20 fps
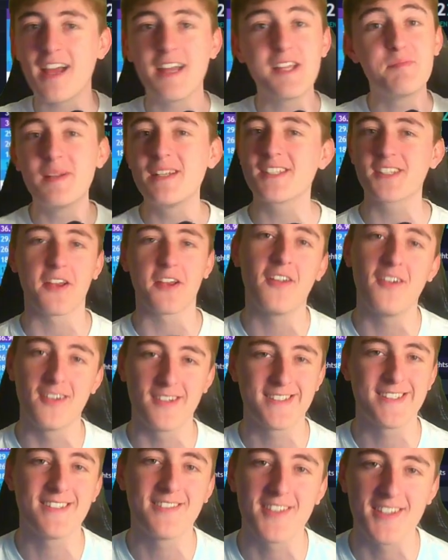It's been so
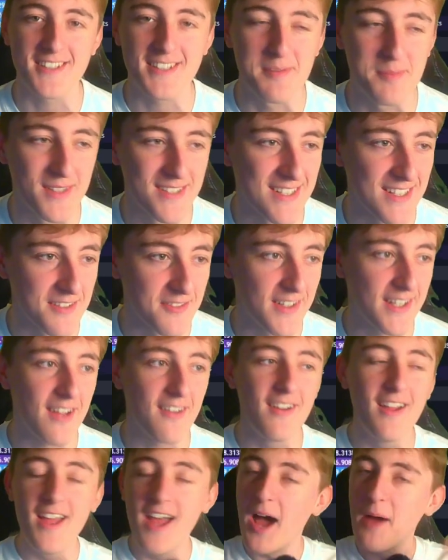long since the simple signal
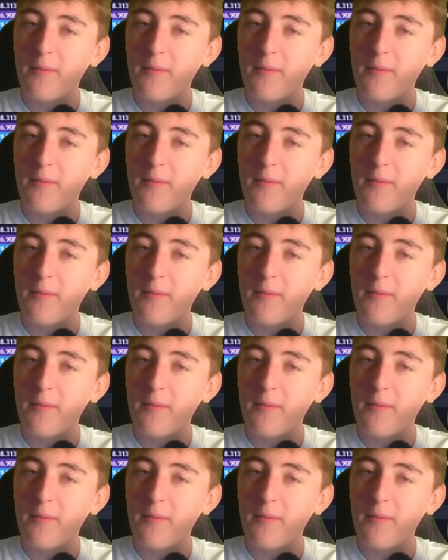video.